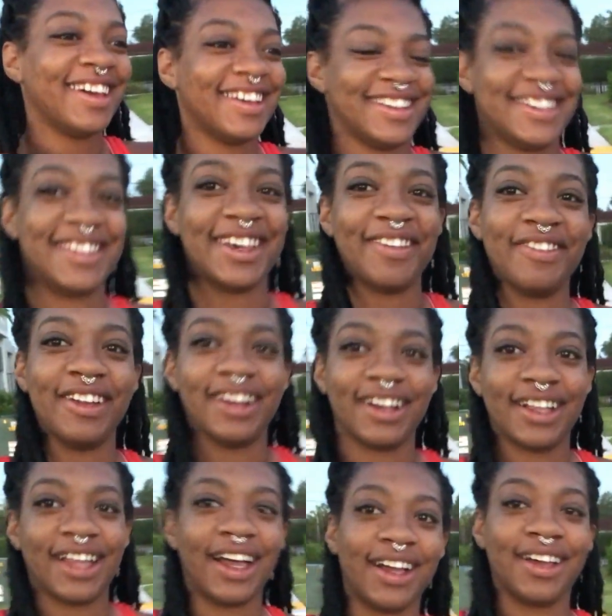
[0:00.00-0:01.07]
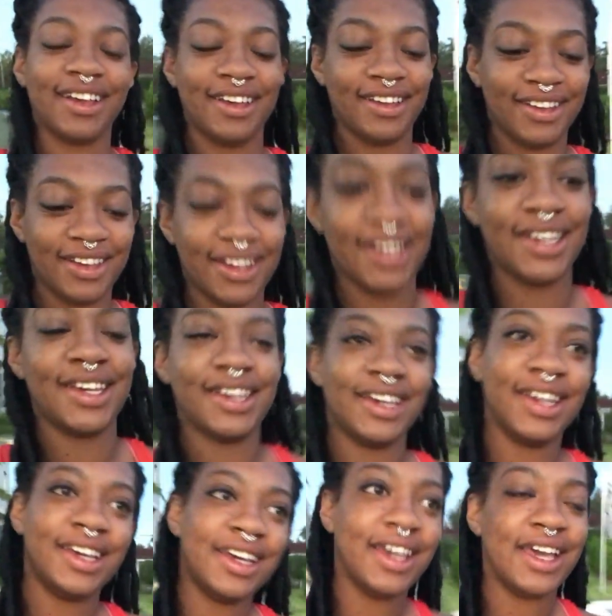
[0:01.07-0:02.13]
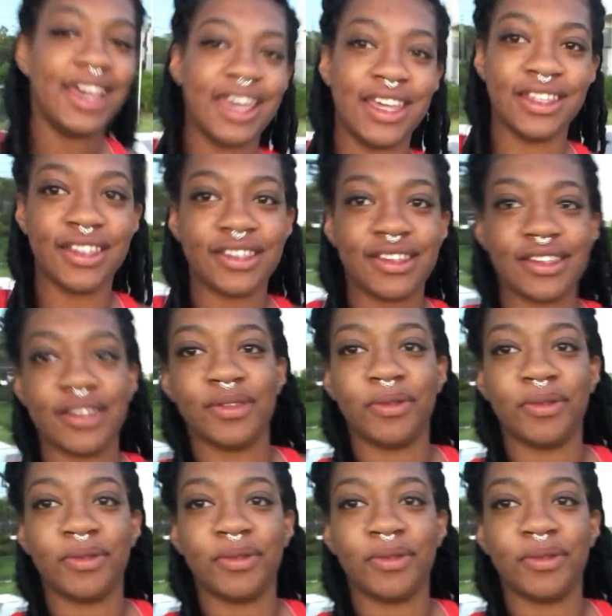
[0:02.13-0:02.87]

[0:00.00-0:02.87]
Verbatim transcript: it's seven o'clock. Hence